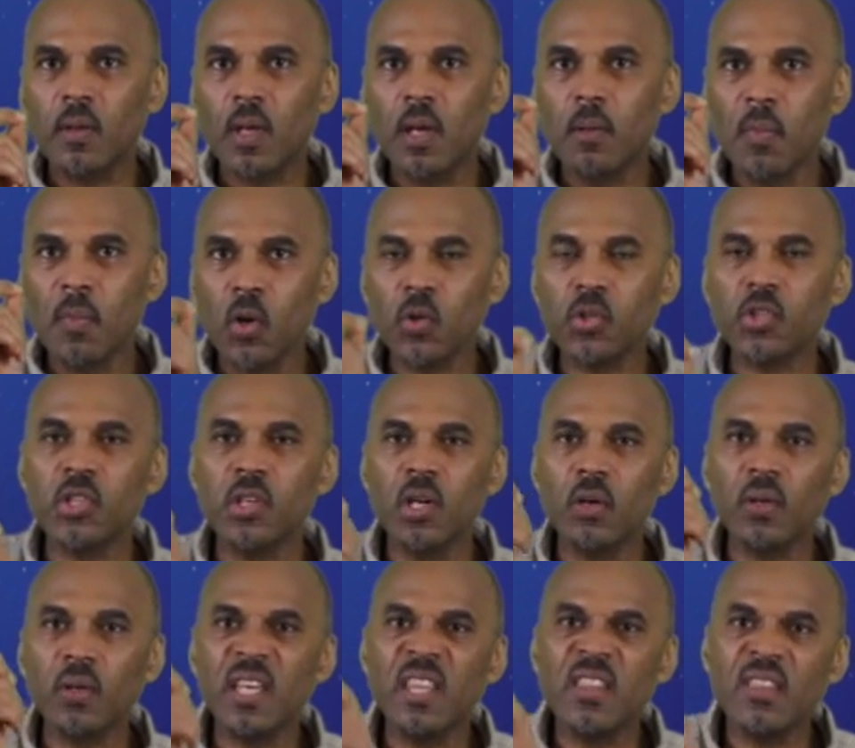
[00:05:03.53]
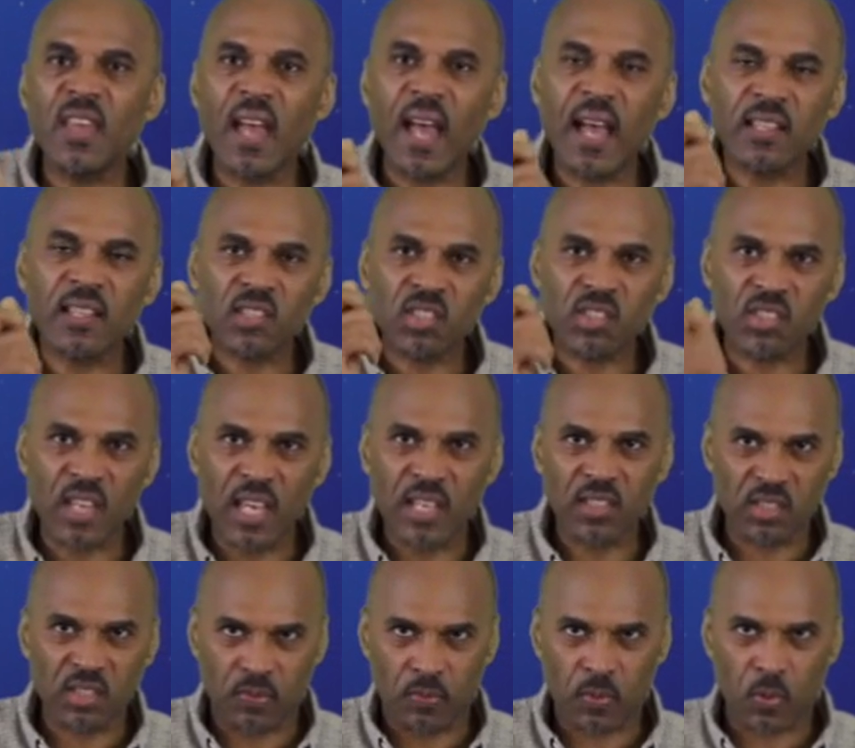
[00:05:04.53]
emotional in that
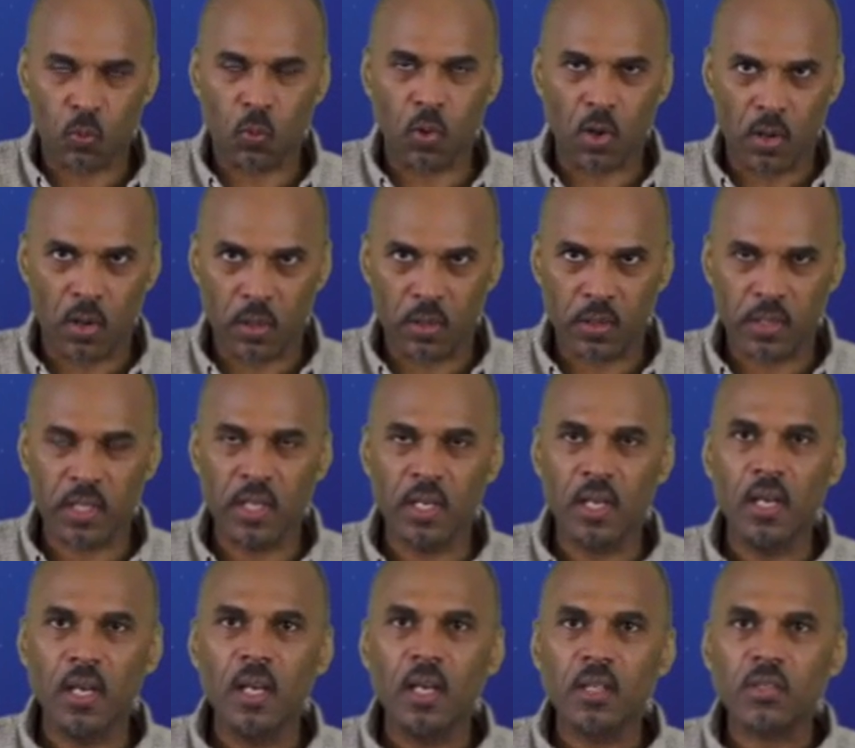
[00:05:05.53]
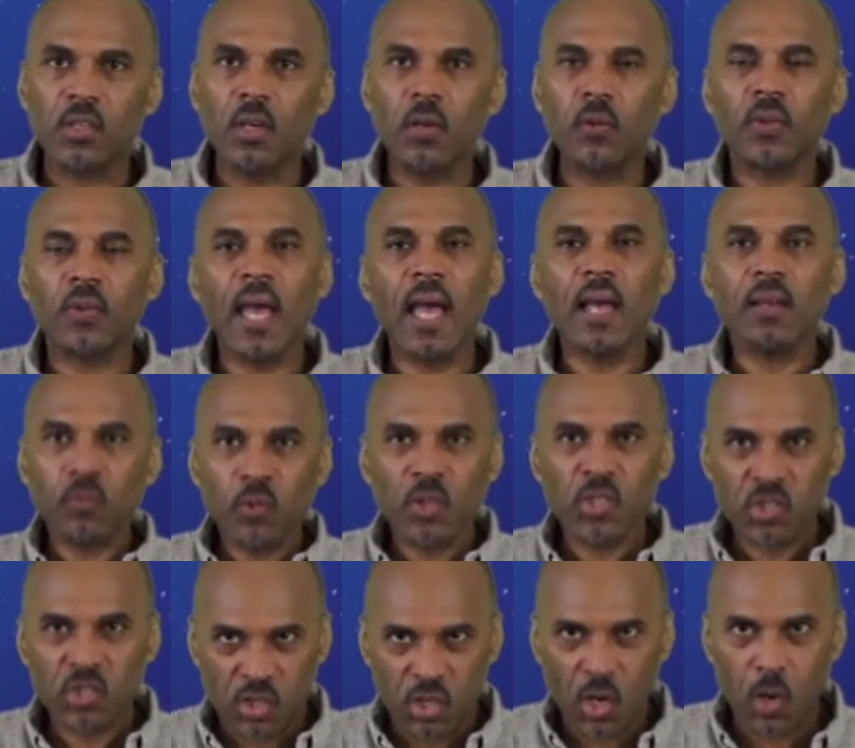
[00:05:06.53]
sense of the word. So that
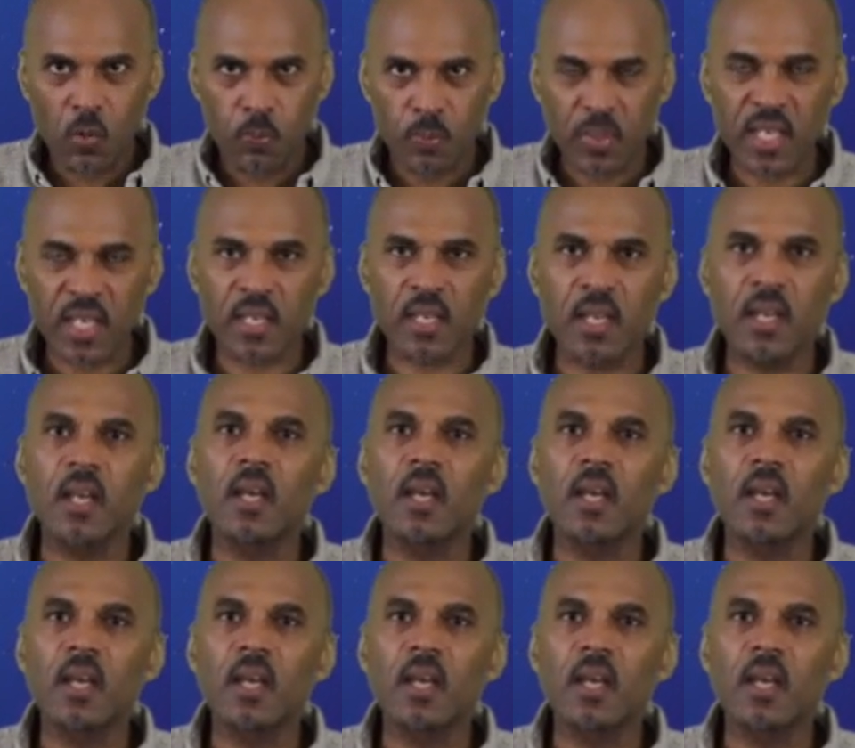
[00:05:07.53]
was dopey.